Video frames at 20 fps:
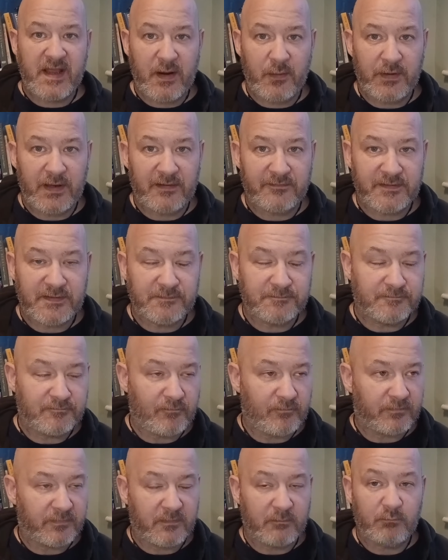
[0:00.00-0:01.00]
there we have it.
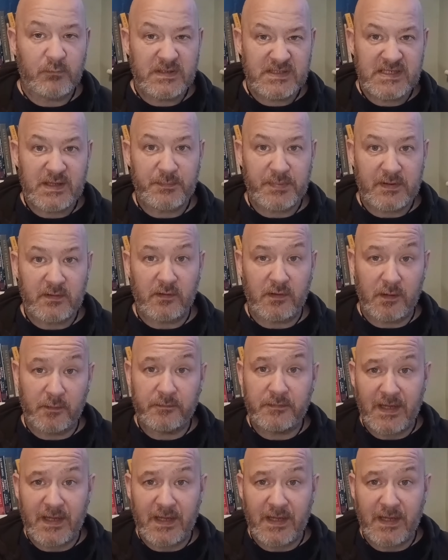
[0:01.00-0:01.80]
Typical.